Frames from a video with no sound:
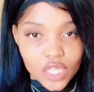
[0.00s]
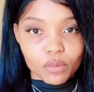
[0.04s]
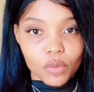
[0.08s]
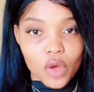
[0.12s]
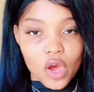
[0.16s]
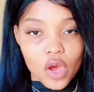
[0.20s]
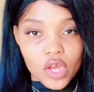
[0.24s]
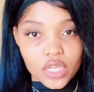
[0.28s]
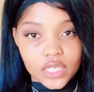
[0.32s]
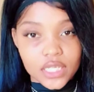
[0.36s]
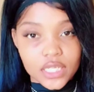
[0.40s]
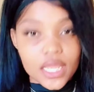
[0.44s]

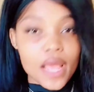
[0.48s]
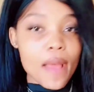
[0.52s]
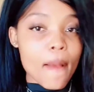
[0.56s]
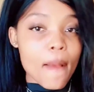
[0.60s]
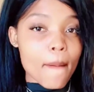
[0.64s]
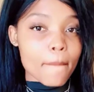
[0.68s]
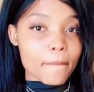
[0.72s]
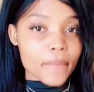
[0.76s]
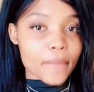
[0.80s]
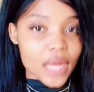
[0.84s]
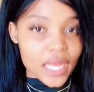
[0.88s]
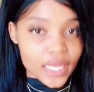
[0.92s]
part
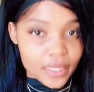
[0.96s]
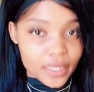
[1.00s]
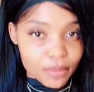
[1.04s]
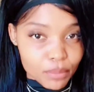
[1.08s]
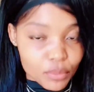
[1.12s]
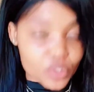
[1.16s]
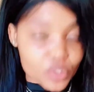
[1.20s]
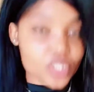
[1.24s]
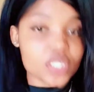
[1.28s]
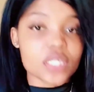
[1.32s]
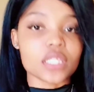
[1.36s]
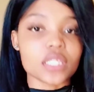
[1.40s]
by
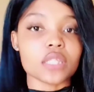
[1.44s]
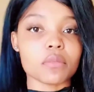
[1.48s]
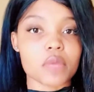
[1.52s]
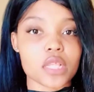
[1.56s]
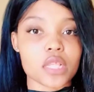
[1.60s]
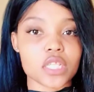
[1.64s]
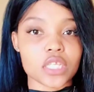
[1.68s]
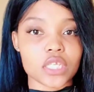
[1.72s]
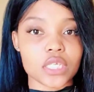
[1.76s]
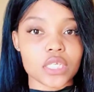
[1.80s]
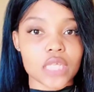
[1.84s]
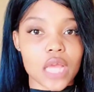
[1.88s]
putting the
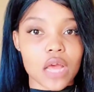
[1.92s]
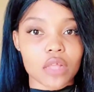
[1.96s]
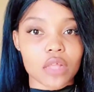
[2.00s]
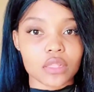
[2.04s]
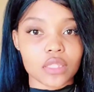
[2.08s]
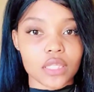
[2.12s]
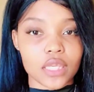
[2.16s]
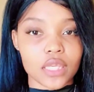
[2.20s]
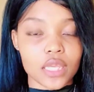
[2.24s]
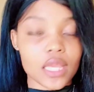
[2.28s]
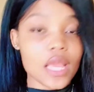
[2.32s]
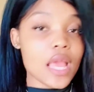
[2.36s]
message
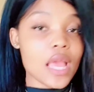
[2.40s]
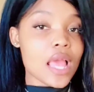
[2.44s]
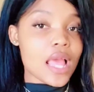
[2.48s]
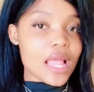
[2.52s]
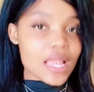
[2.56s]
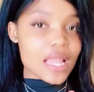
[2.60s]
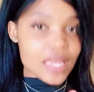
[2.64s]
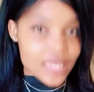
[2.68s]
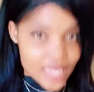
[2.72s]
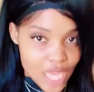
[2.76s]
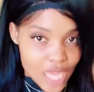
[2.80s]
out there.